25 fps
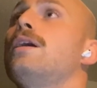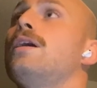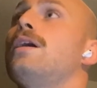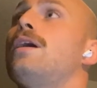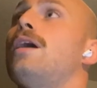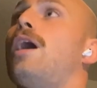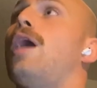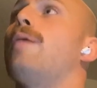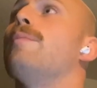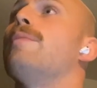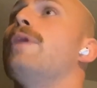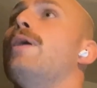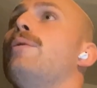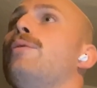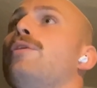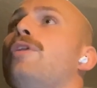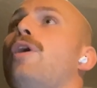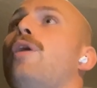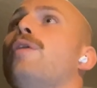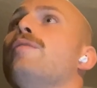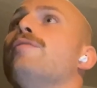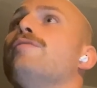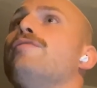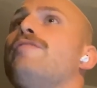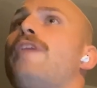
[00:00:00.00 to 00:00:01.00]
up there with
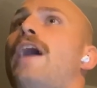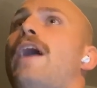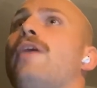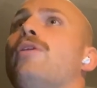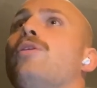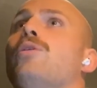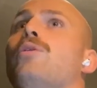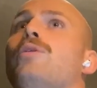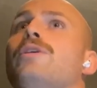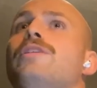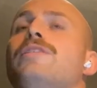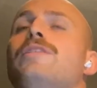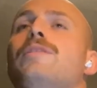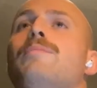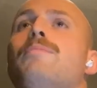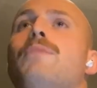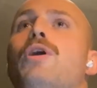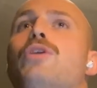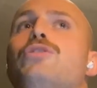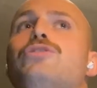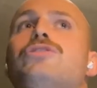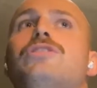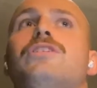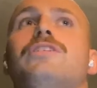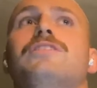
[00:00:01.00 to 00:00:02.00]
Owen Farrell in the
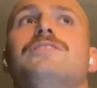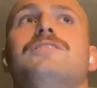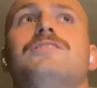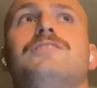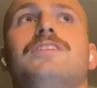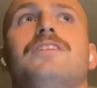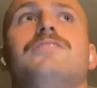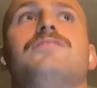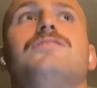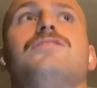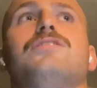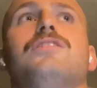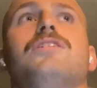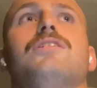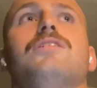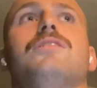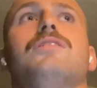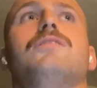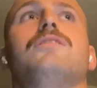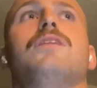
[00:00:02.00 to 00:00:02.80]
most consistent